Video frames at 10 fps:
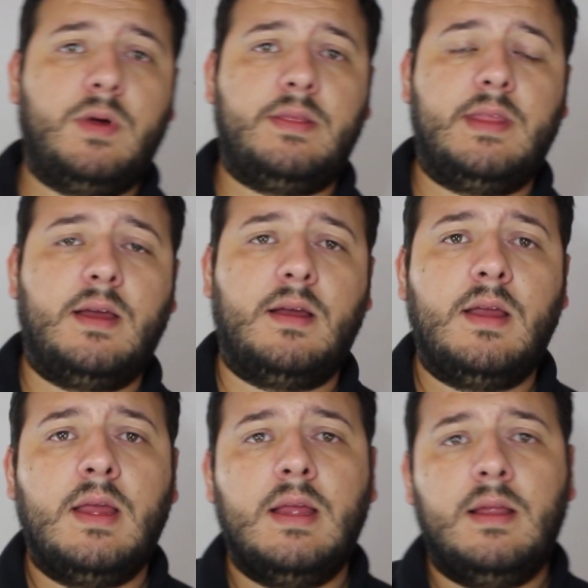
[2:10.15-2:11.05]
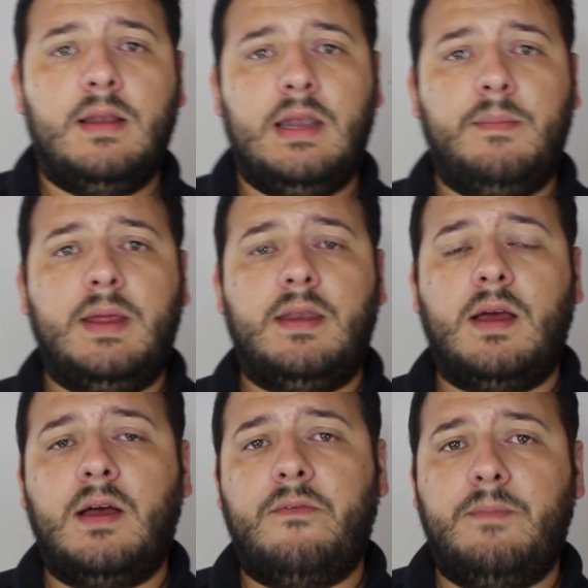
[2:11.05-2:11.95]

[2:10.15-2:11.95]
with the limit of